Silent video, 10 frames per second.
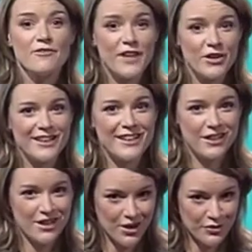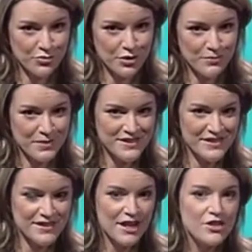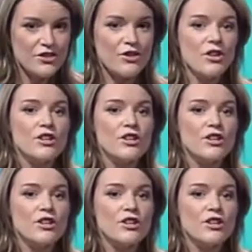very cutthroat business. So,